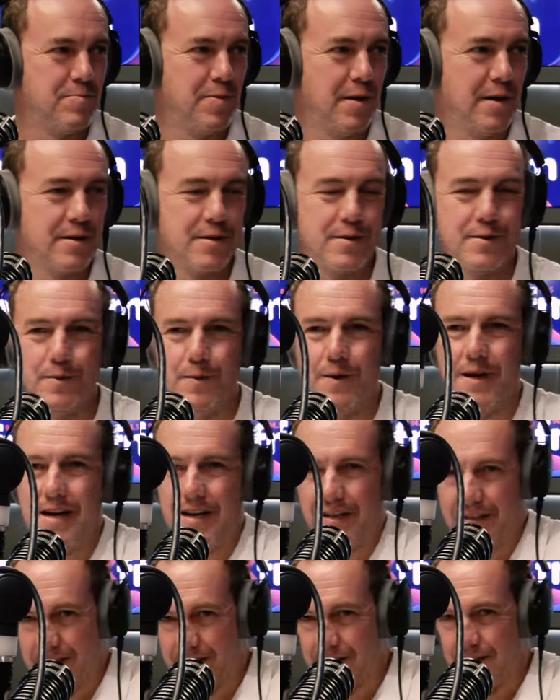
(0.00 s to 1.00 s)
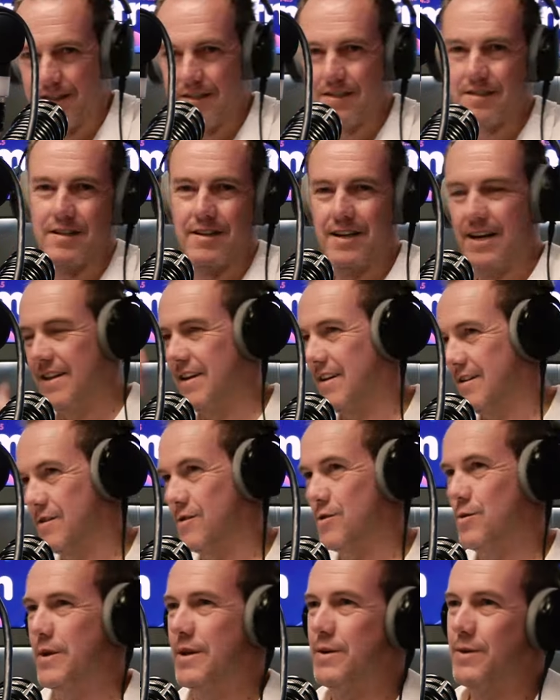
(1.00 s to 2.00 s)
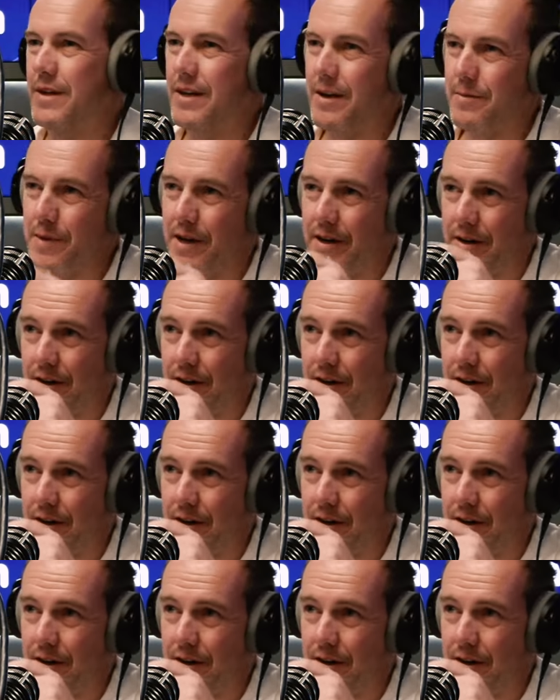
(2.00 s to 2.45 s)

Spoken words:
passed away this year, so now they're actually doing get